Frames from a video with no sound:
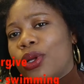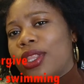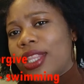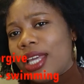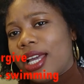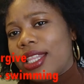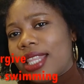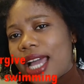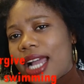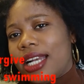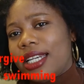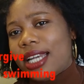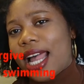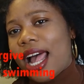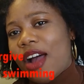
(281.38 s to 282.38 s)

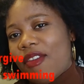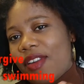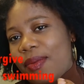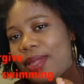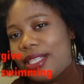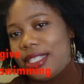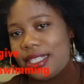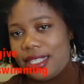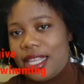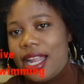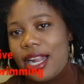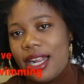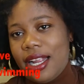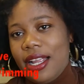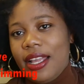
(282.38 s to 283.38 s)
That alphabet is
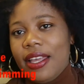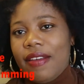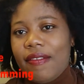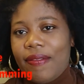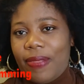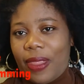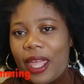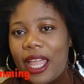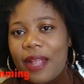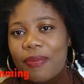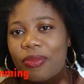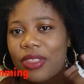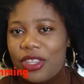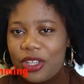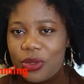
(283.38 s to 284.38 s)
there. Okay,
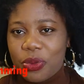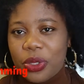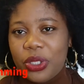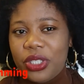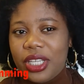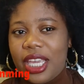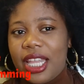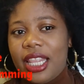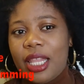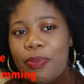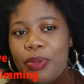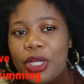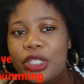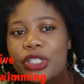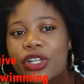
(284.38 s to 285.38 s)
just want you to get the
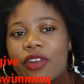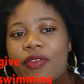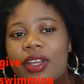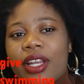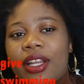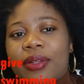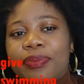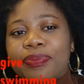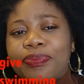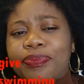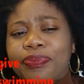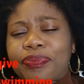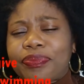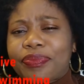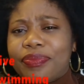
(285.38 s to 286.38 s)
picture of it.
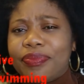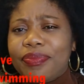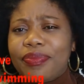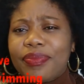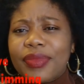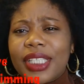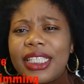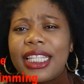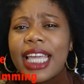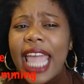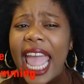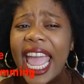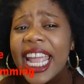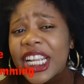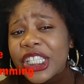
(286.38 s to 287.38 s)
The
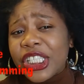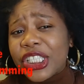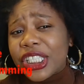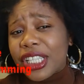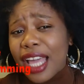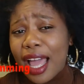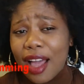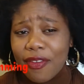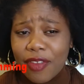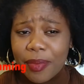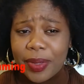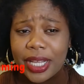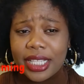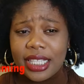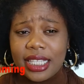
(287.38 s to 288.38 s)
H in the
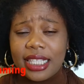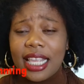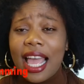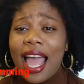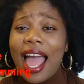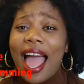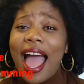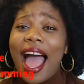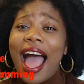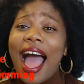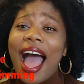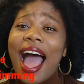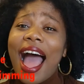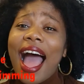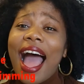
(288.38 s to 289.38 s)
alphabet is
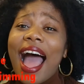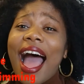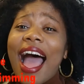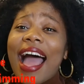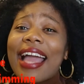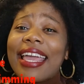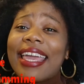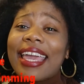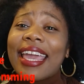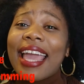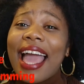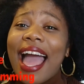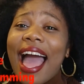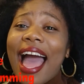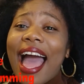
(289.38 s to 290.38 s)
ahage.